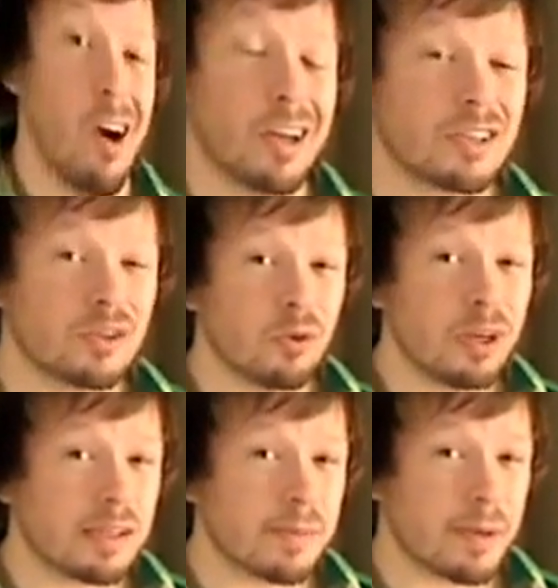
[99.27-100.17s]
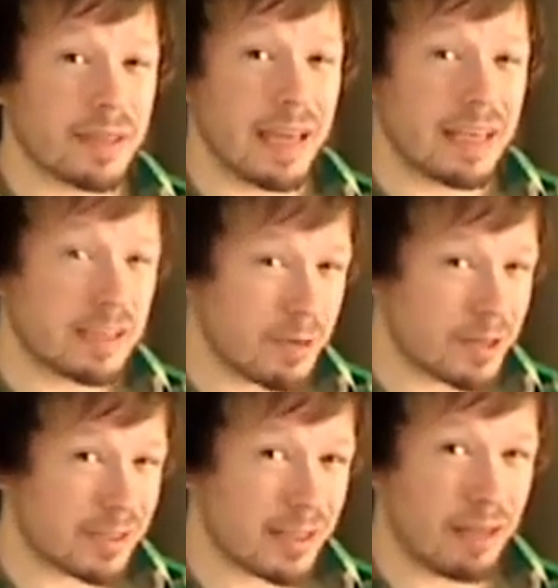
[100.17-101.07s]
Our next story is about the
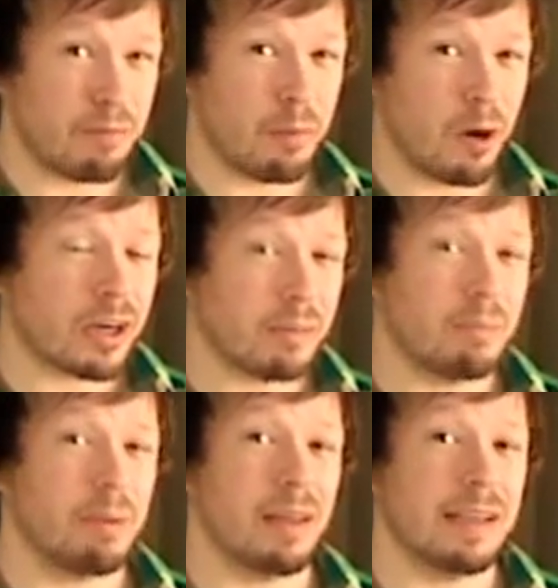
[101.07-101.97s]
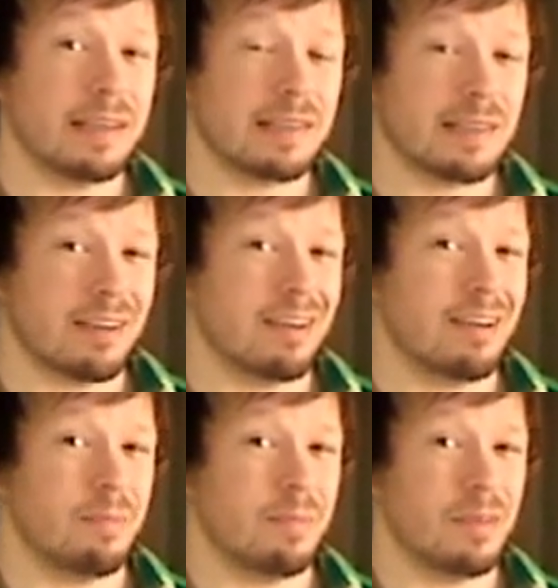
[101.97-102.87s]
Xbox Live Marketplace.
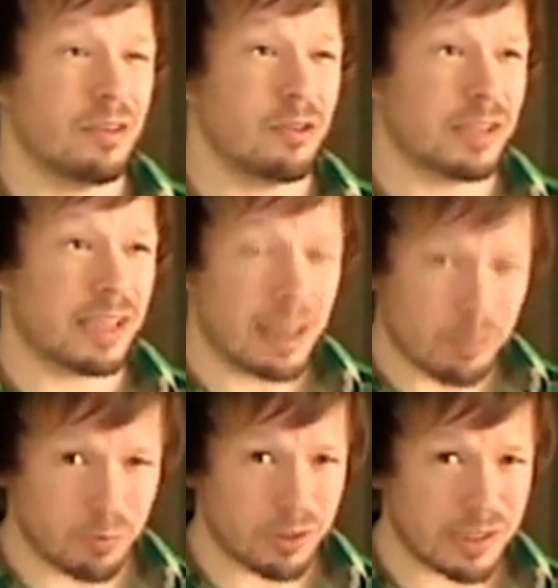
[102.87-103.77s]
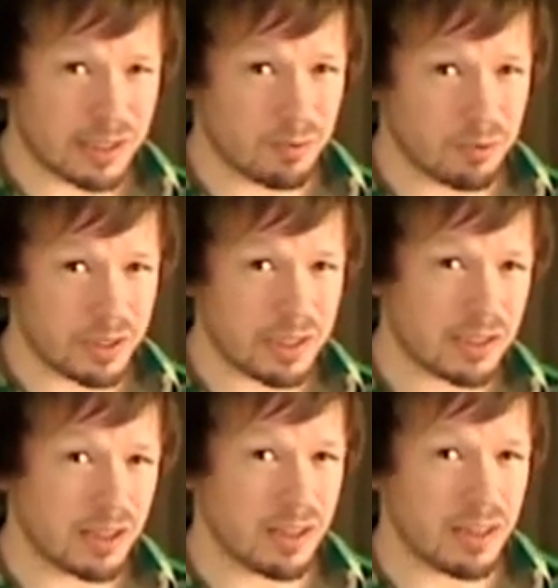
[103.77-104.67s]
There's a game recently
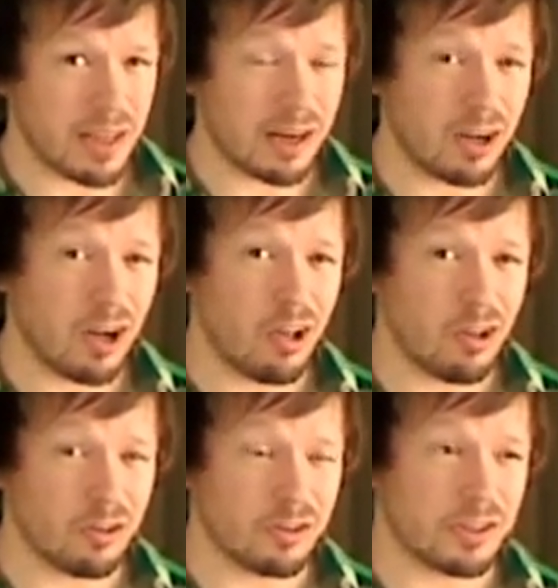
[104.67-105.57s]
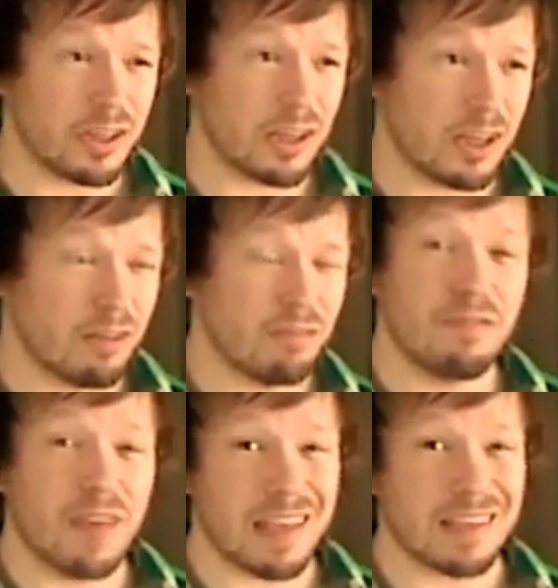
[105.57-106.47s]
released on that called
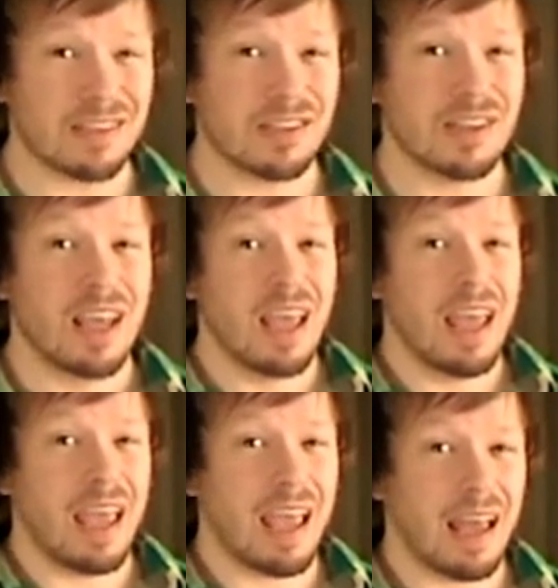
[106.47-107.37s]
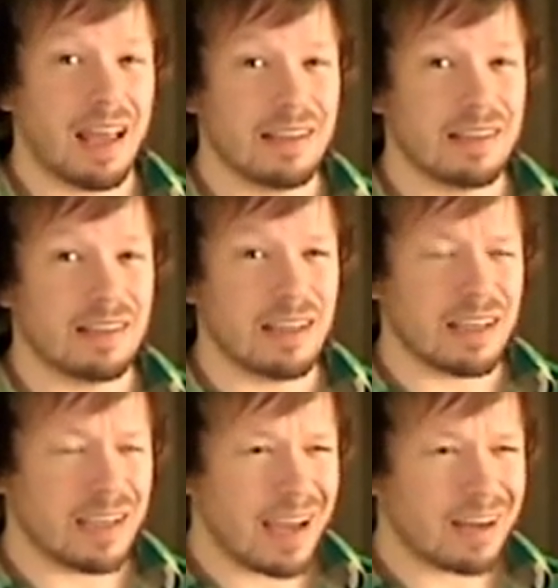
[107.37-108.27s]
Fez, and
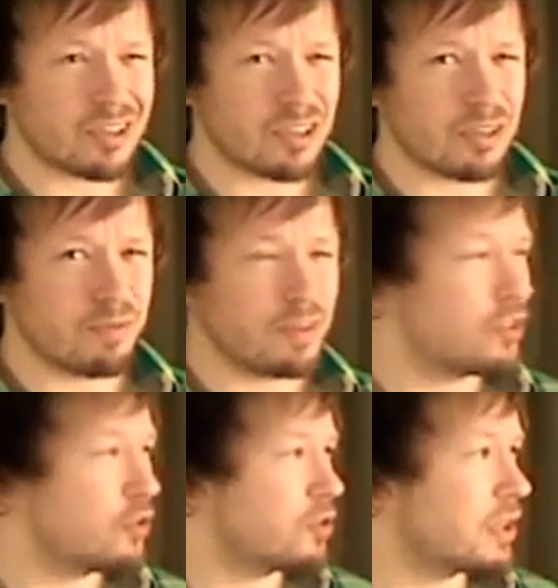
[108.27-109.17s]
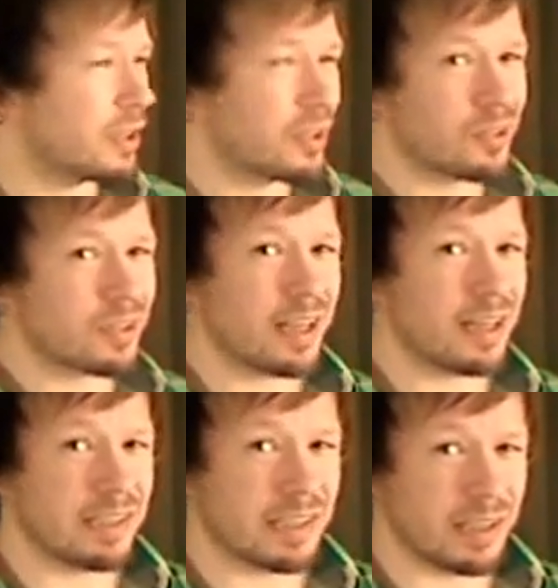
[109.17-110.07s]
it actually features a little
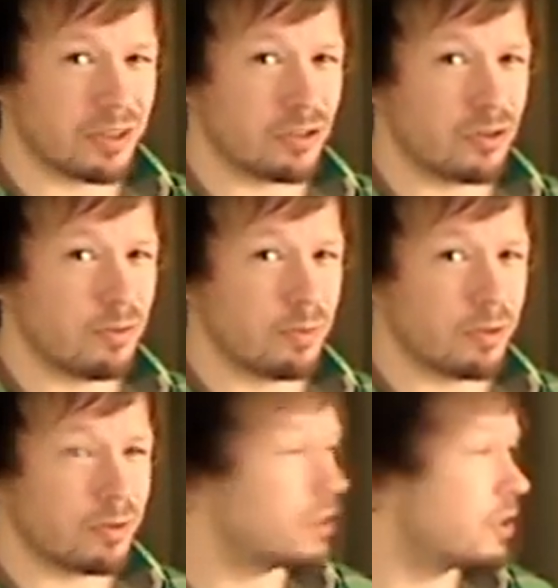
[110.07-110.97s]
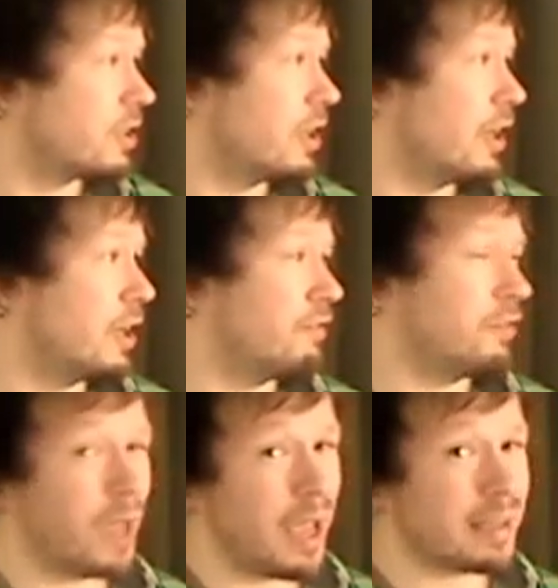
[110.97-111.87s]
tiny Zelda tribute.
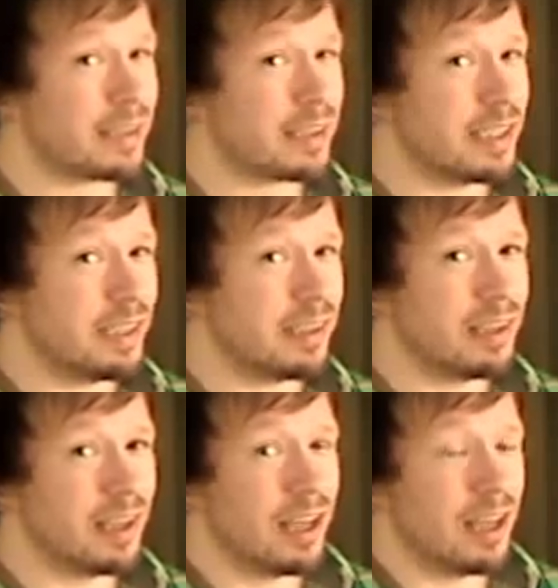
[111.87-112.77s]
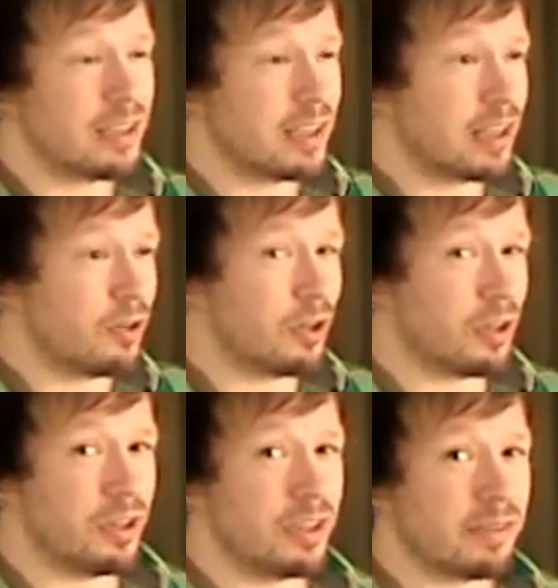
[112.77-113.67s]
If you can't see it, take a look
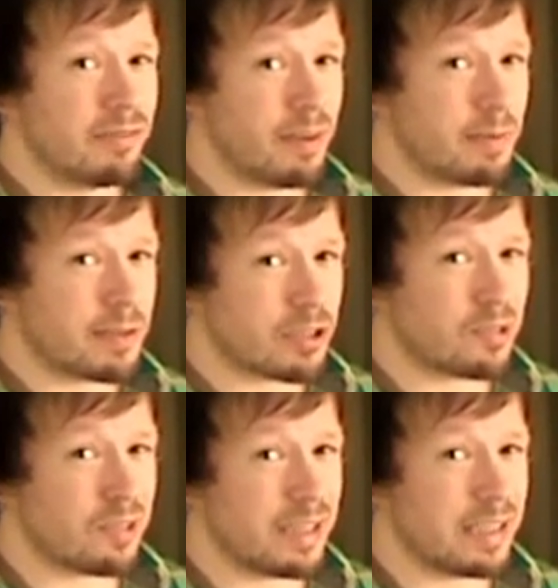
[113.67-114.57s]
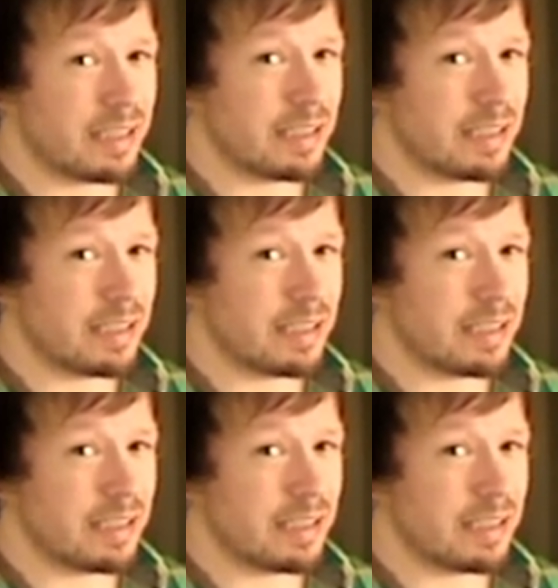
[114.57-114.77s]
at this famous screen,